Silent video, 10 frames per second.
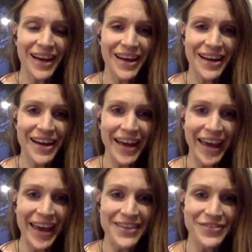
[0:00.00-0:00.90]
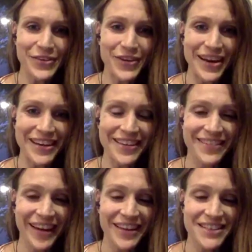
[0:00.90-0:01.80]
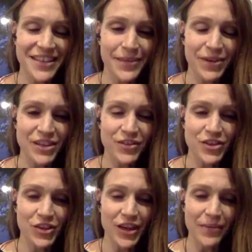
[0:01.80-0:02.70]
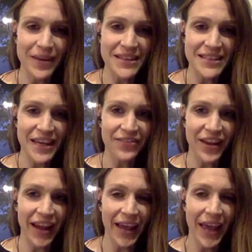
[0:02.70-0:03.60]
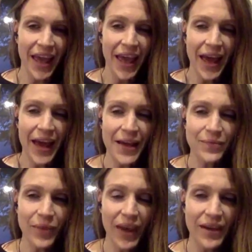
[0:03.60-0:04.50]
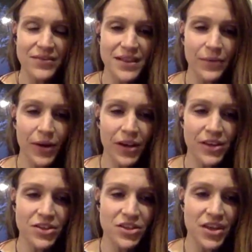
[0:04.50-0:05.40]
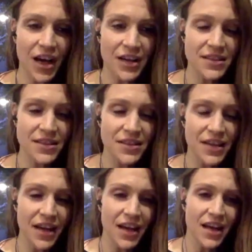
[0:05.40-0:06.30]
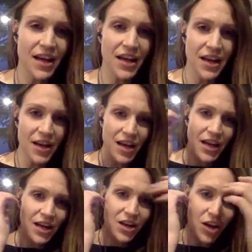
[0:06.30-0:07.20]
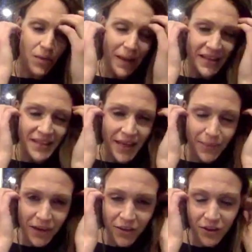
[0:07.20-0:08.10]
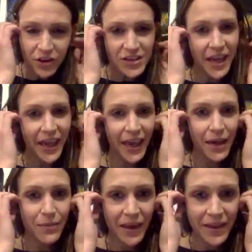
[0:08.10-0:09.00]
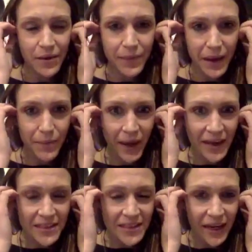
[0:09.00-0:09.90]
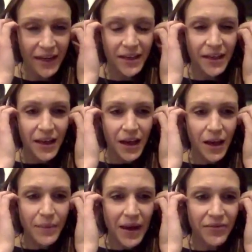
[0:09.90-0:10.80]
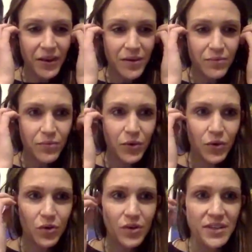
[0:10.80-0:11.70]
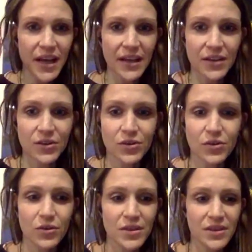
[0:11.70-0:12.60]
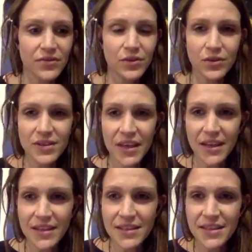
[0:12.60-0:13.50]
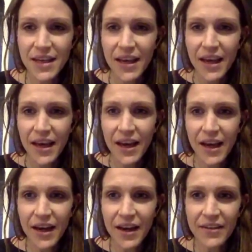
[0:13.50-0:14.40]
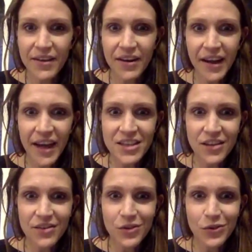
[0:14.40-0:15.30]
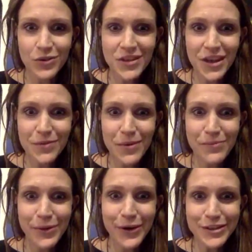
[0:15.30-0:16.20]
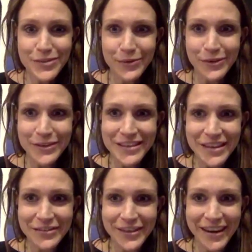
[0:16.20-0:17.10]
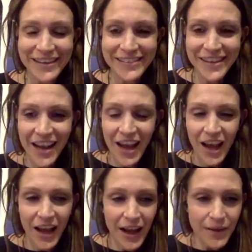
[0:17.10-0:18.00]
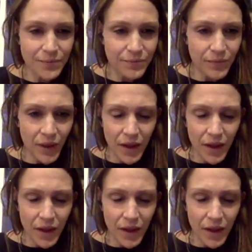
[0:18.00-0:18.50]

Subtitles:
Hi, everyone. Thanks so much for joining me this evening. If someone could just comment to let me know that you can hear me, that would be amazing. I'm having more technical difficulties than I actually thought was going to be possible this evening. Can't